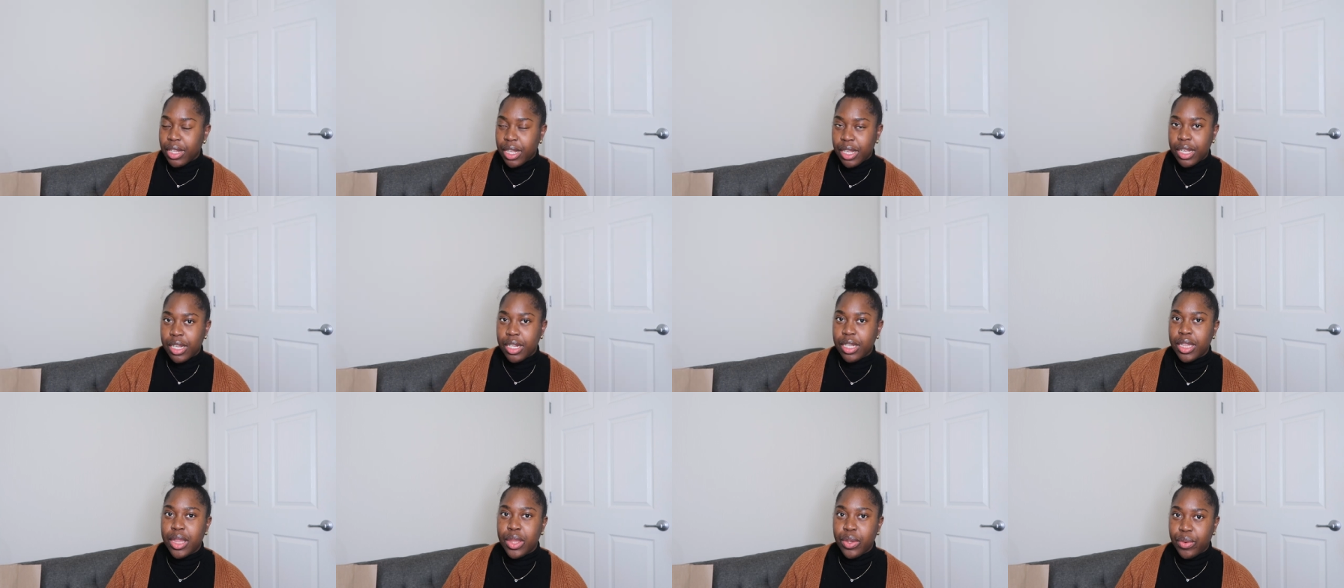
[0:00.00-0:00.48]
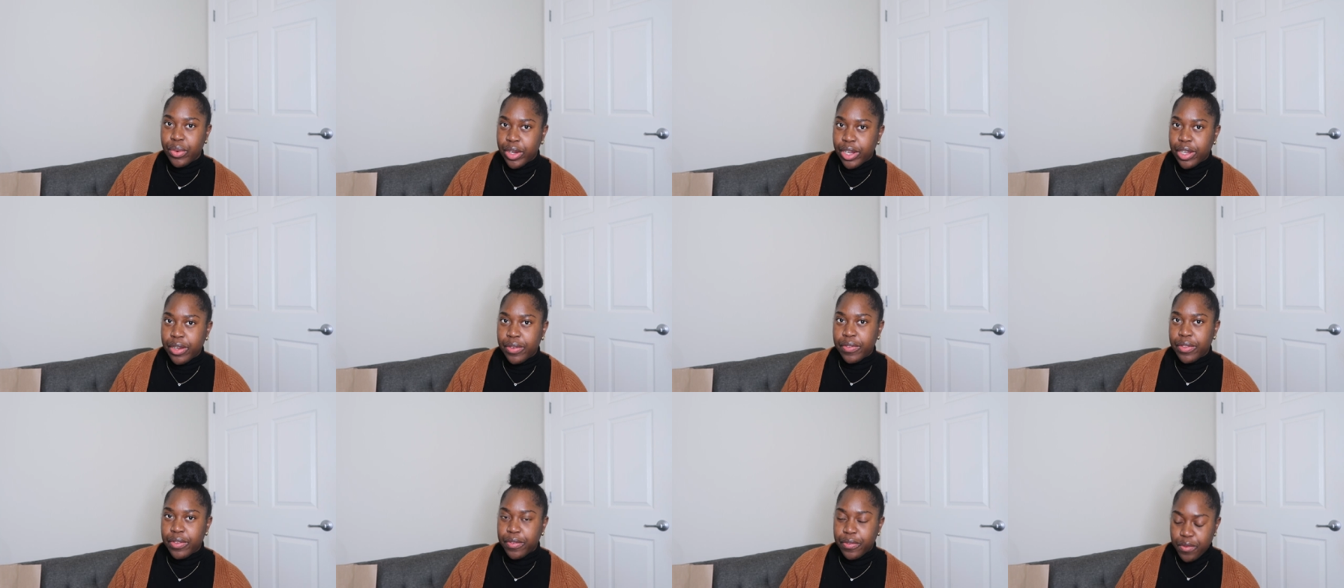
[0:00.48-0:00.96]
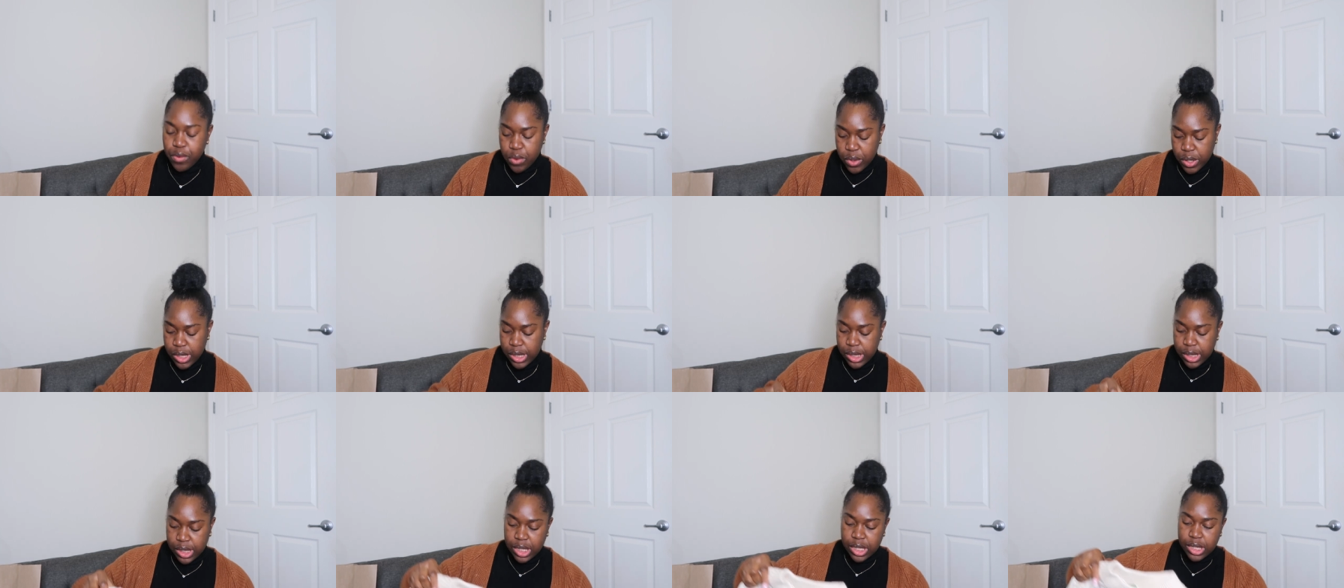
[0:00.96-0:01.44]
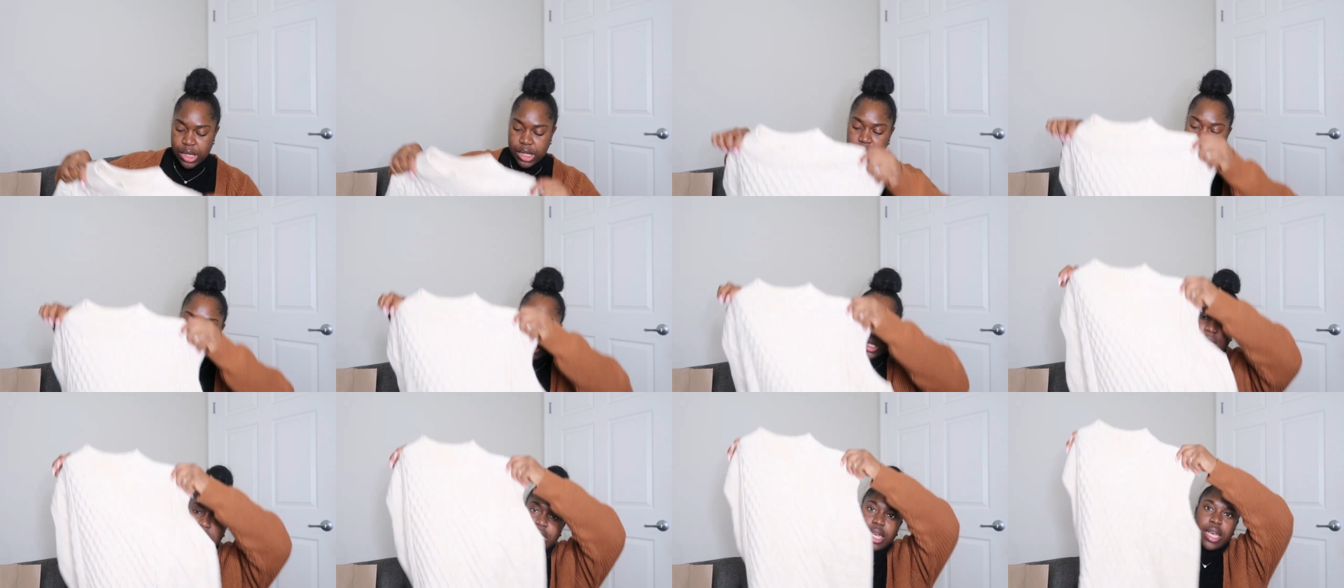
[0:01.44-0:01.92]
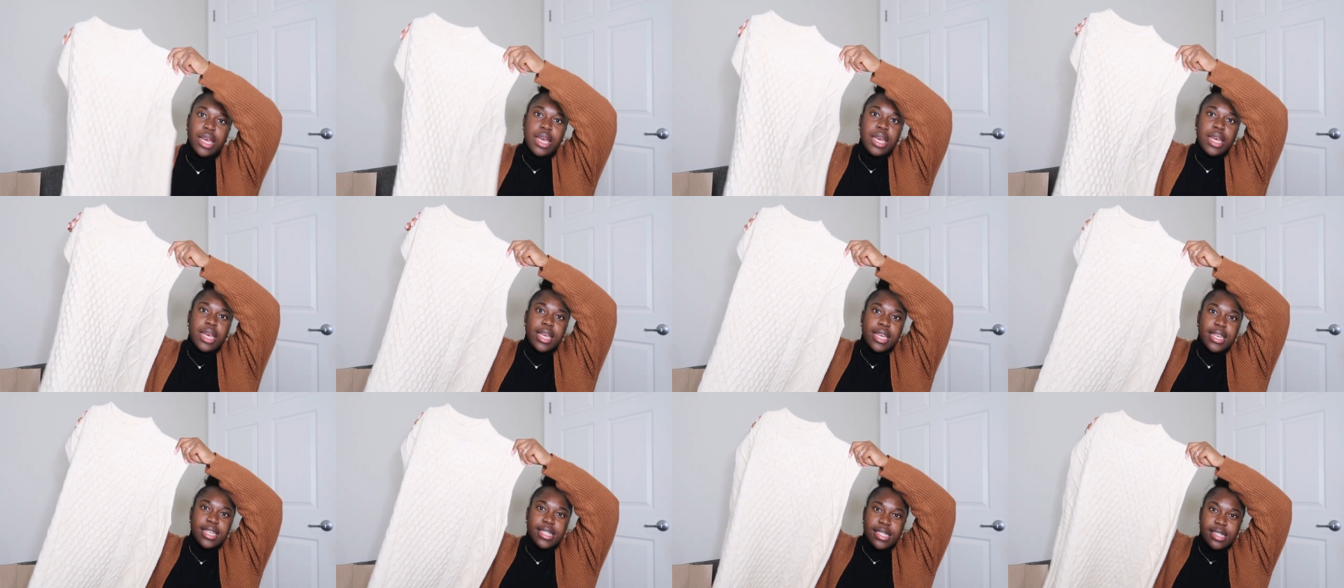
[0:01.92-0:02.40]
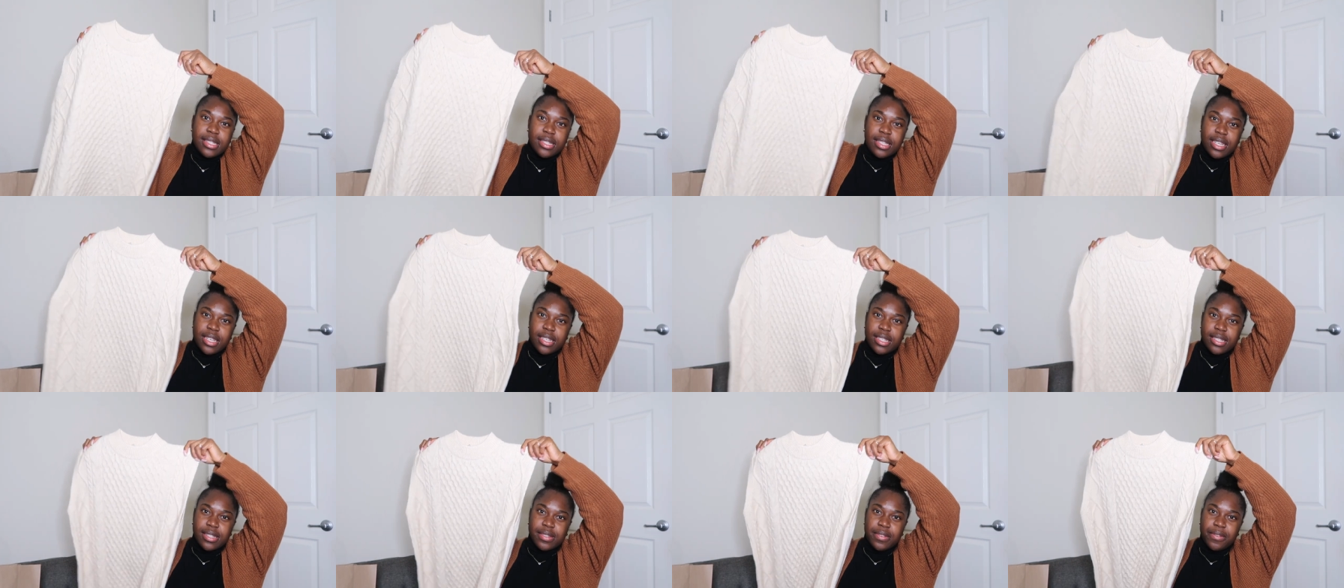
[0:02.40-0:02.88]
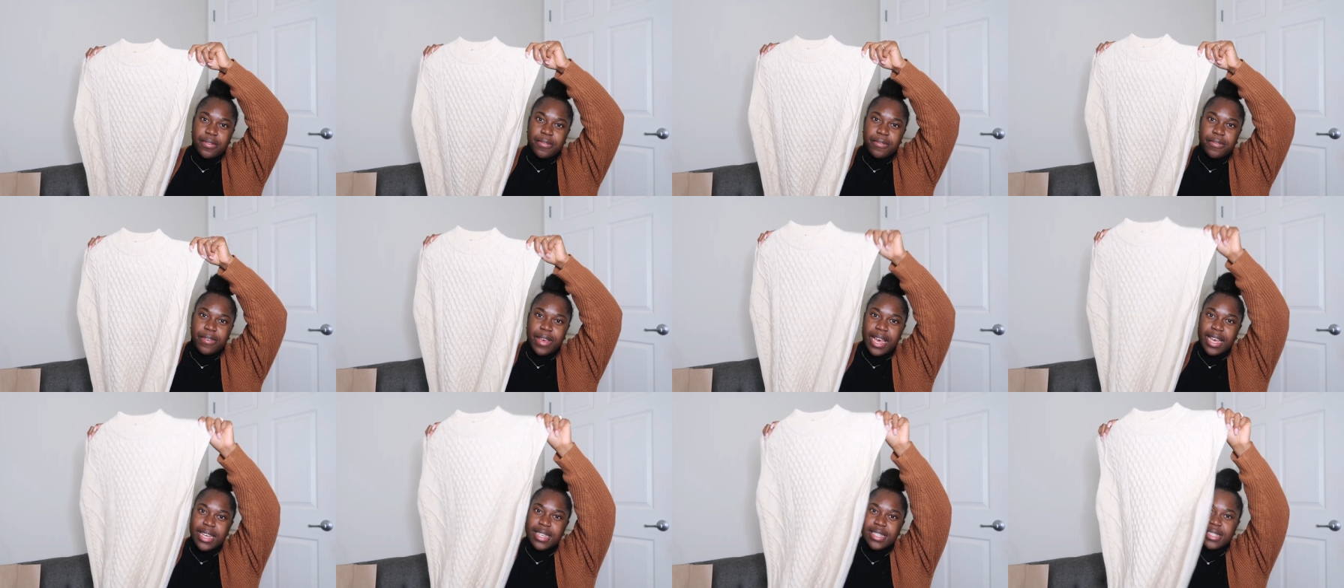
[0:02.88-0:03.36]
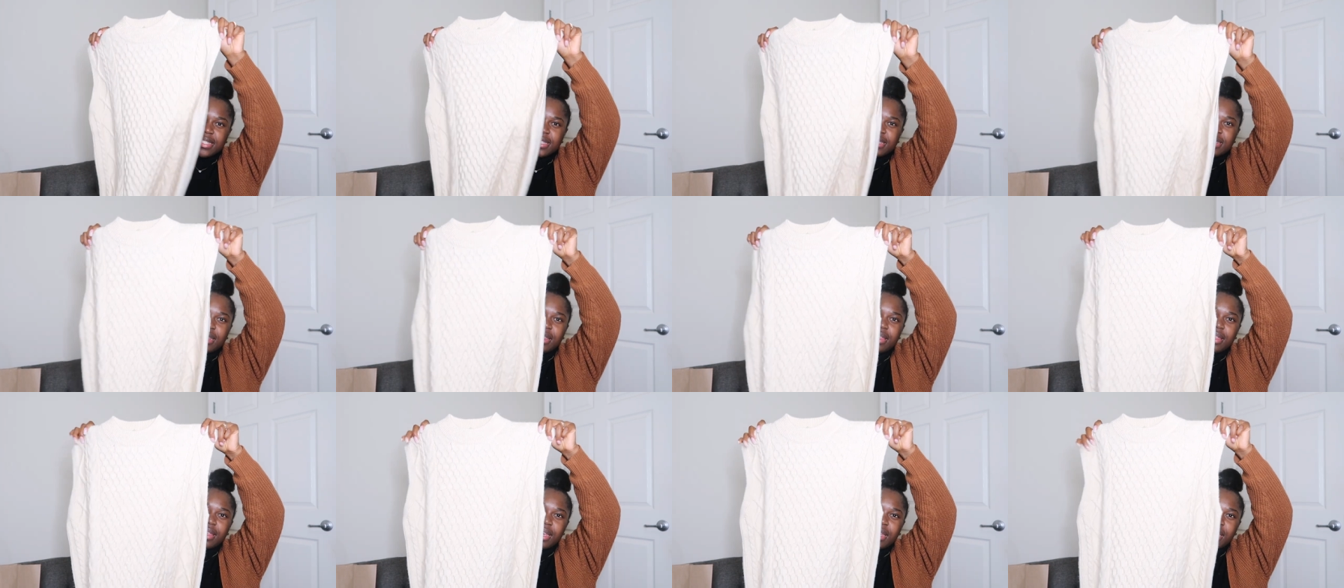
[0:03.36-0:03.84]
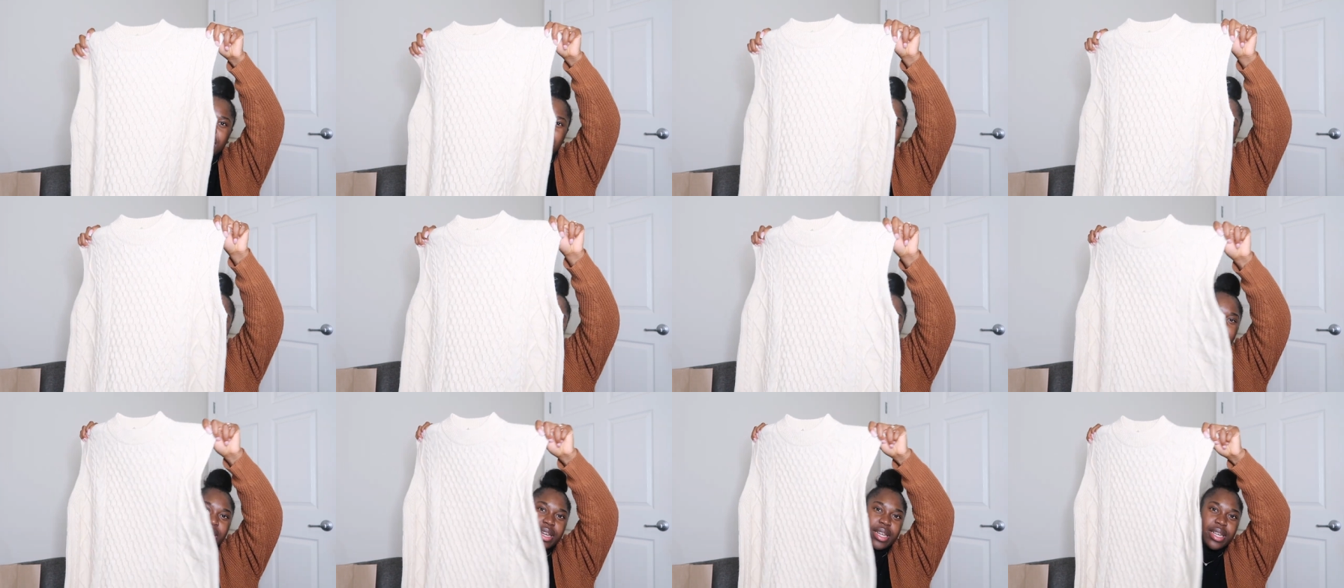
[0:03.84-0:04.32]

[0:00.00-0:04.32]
in three of the four seasons is this vest thing here.